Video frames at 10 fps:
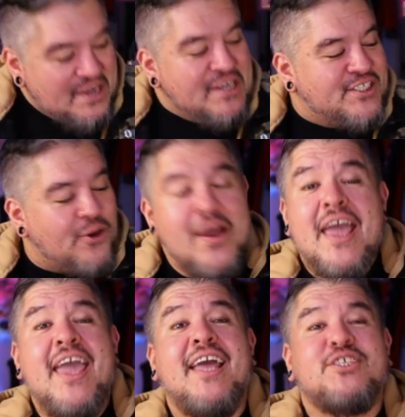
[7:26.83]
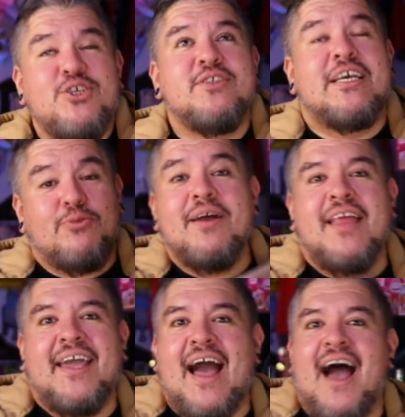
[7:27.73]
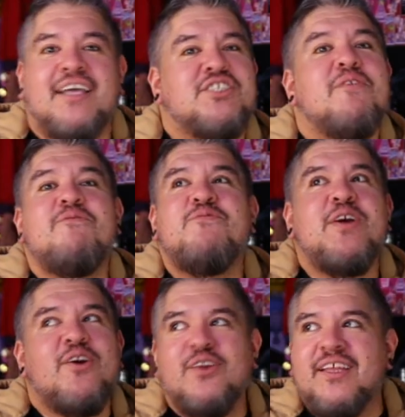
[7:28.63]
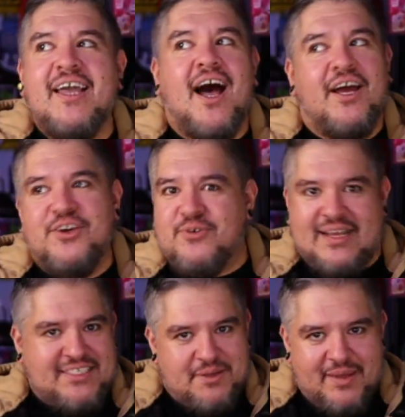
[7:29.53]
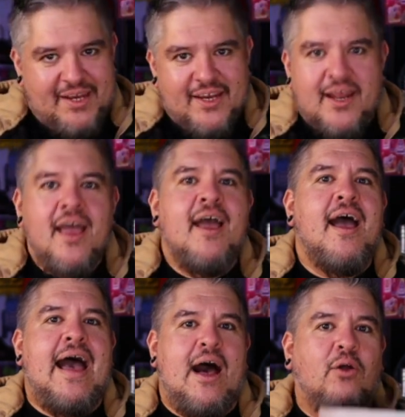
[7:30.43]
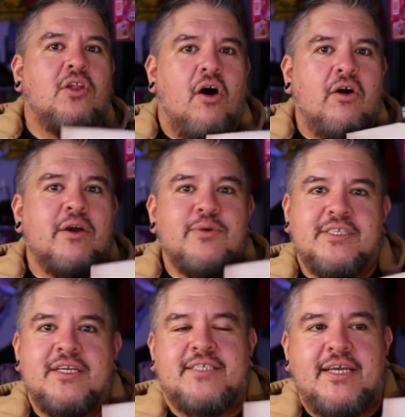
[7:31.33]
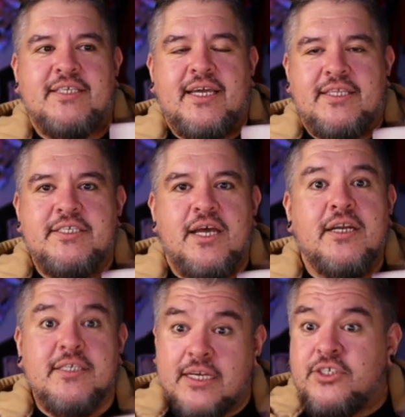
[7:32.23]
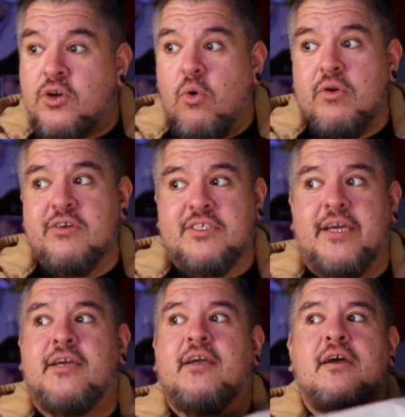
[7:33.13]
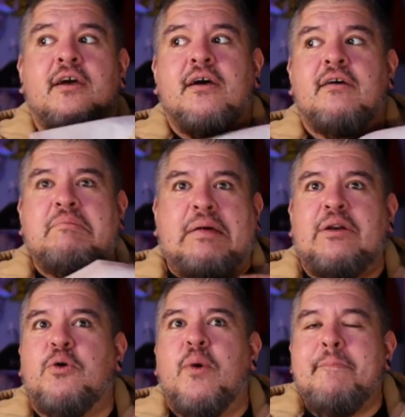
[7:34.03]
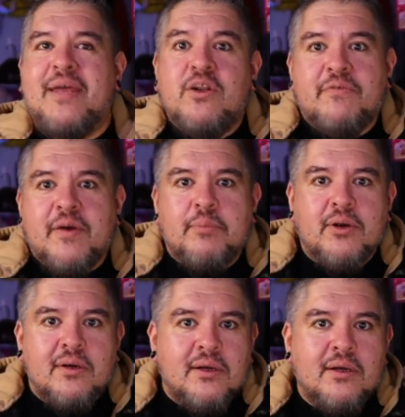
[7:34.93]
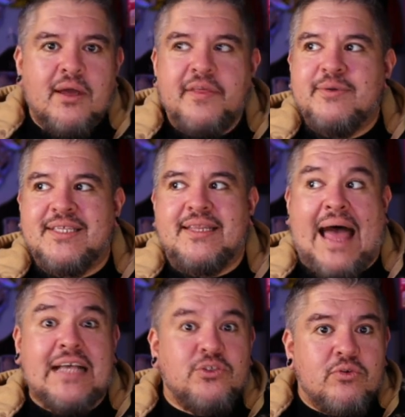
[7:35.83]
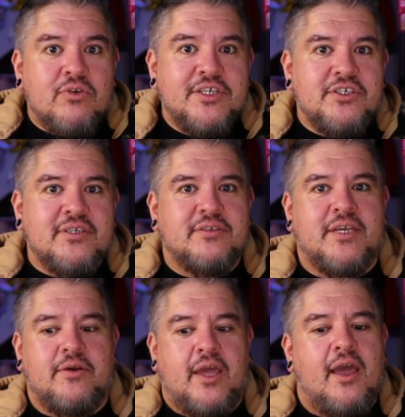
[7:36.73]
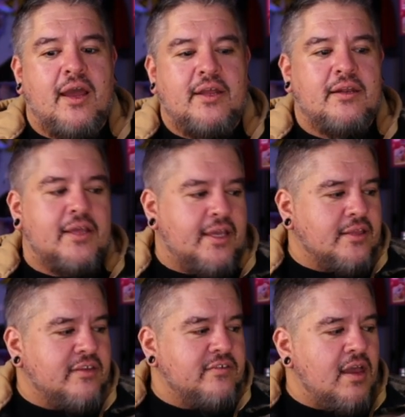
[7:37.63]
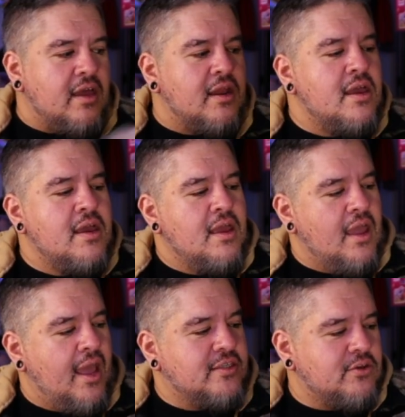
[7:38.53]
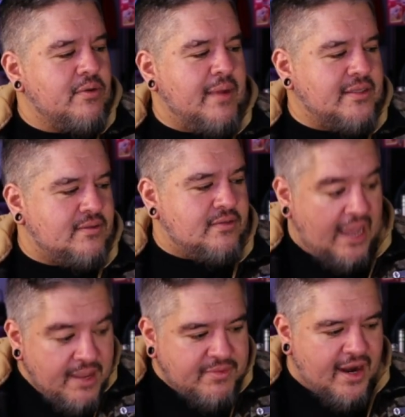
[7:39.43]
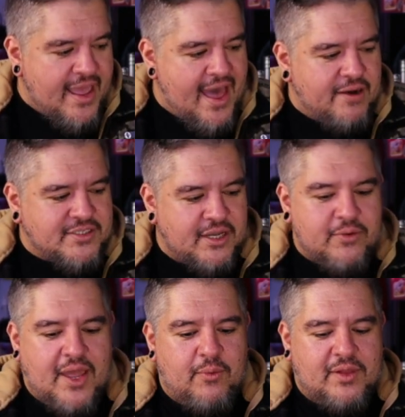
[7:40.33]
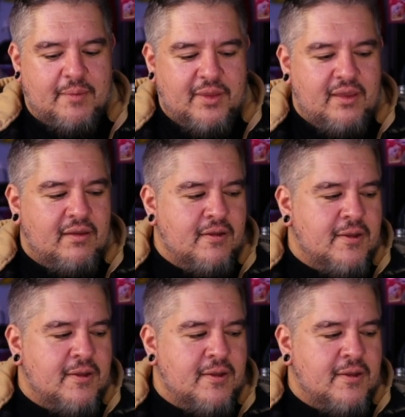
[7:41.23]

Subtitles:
So it took, that's why like I severely underestimated how long it was going to take to get these done. Cause I took orders like, I don't know, what, mid-November, I think was the last order I took. And I was like, okay, I need to like get these done. And so in my time that I had, I was like, okay, well, let me